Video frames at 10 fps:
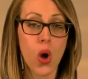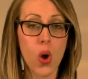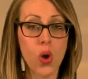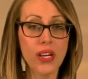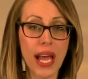
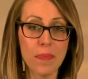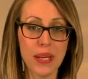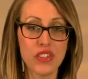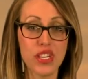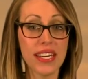Olcott
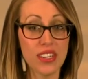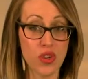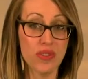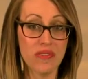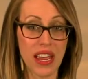Beach in
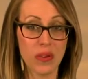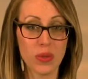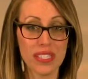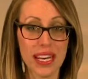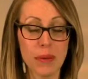Newfane
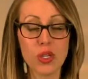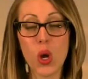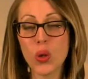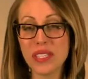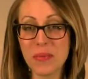was named
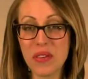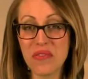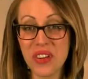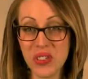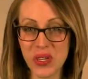Ultimate
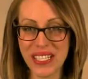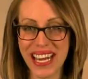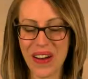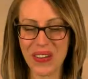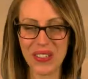Fishing
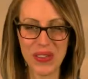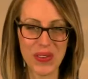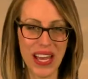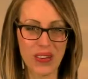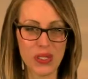Town in
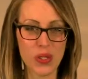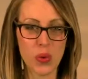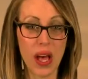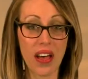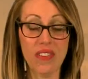
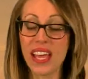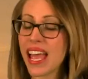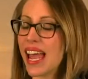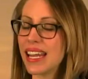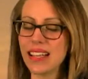2012,
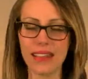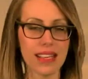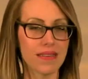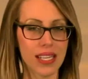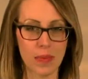and it
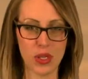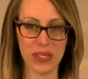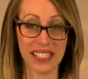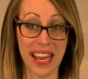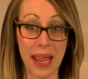lives up to
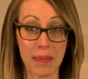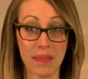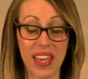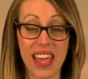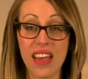its name.
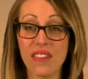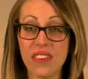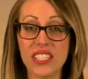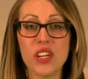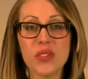
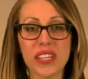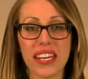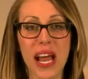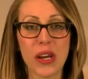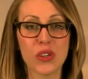Visitors can
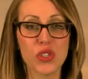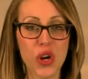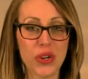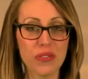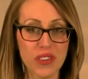hire
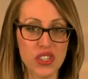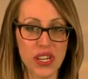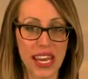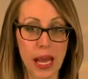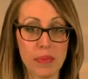charter fishing
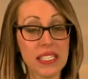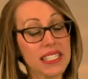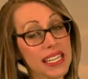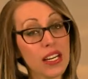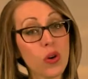captains
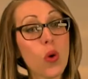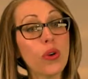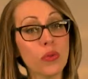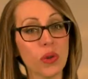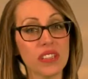here or
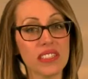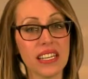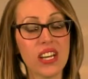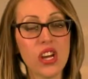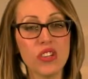in Wilson
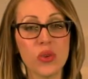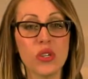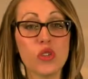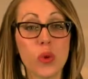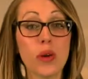to
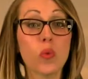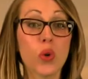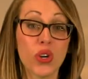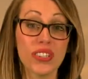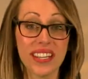enjoy
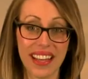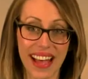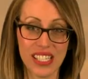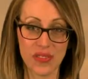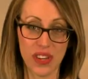
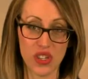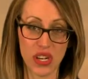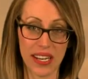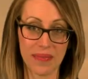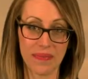world-class
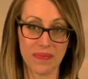fishing.